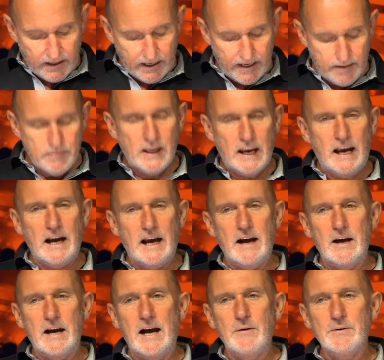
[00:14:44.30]

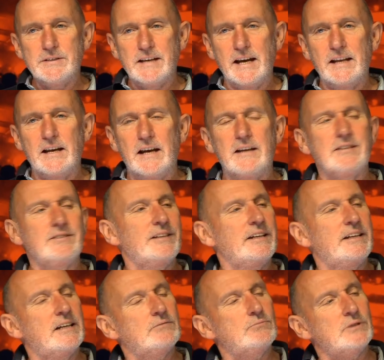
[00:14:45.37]
I was kind of
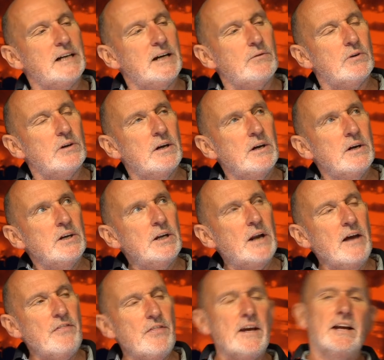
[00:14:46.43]
thinking, wow, you know,
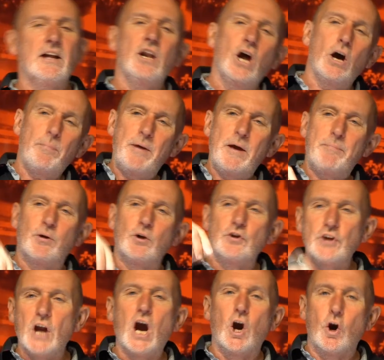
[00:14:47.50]
I think a lot of people
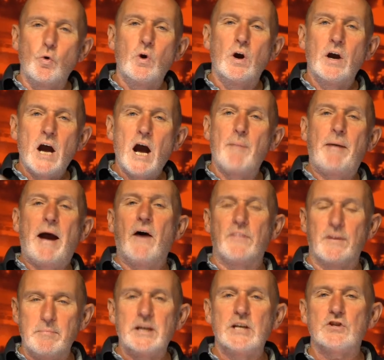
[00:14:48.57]
know about
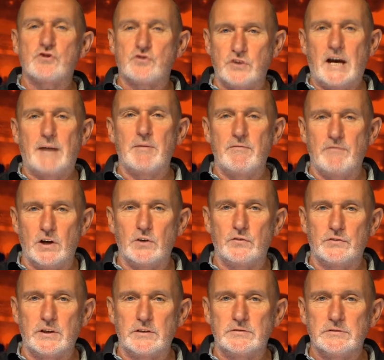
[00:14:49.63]
the ministry I'm
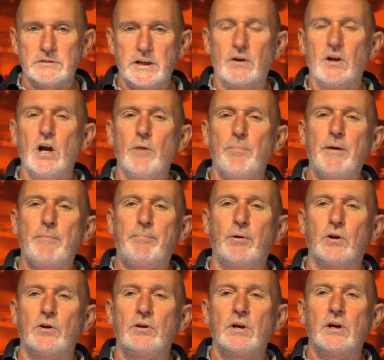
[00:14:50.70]
involved in. You know, a lot of
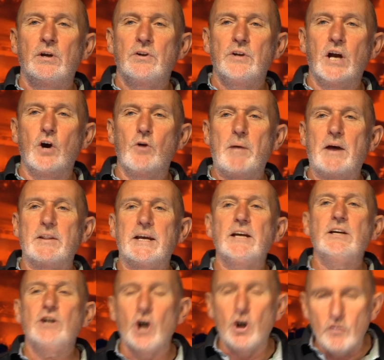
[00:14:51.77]
people know about the
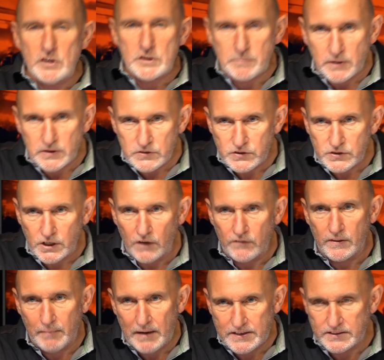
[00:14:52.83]
encouragements of
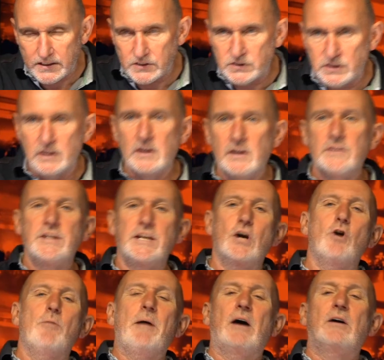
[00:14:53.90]
the message. They
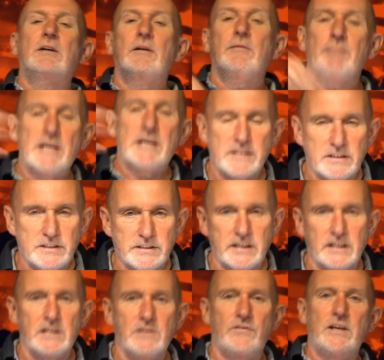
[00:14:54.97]
know about Message
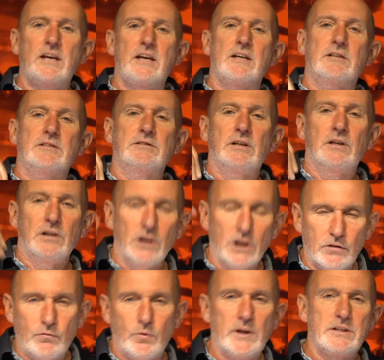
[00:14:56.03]
TV and
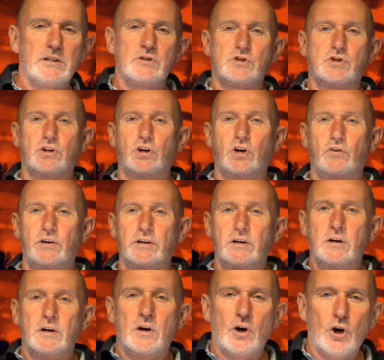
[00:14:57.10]
Love Withenshaw and
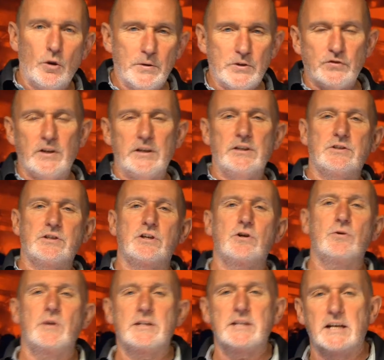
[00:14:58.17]
all we're trying to
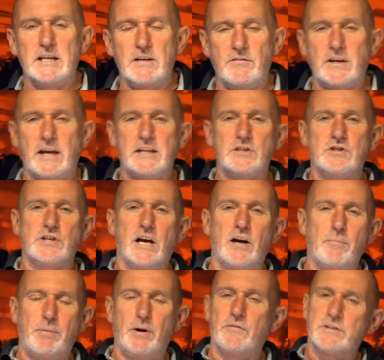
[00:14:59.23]
do with alleviating
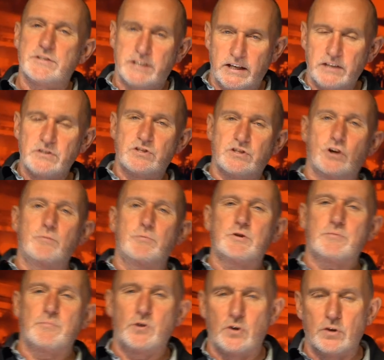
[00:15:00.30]
child poverty and so
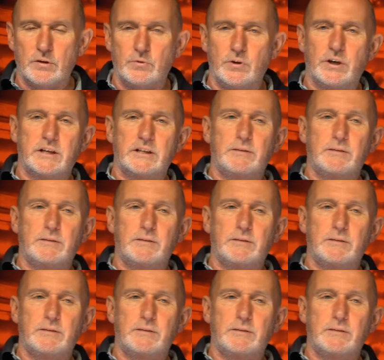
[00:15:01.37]
much more, the work